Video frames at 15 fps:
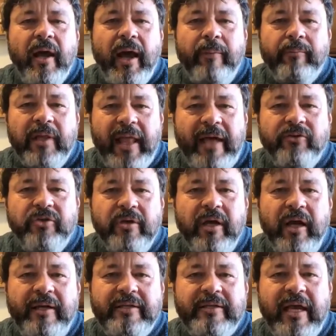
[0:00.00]
I'm glad you
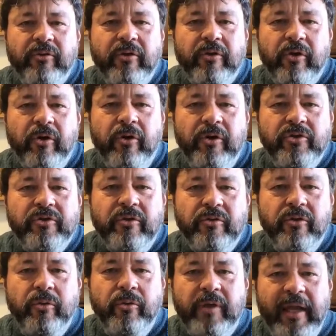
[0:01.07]
guys had the courage to
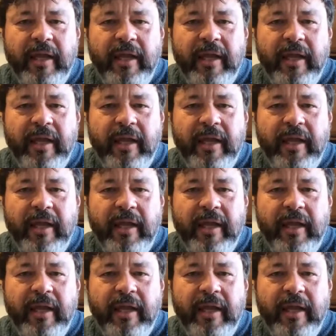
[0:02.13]
do it.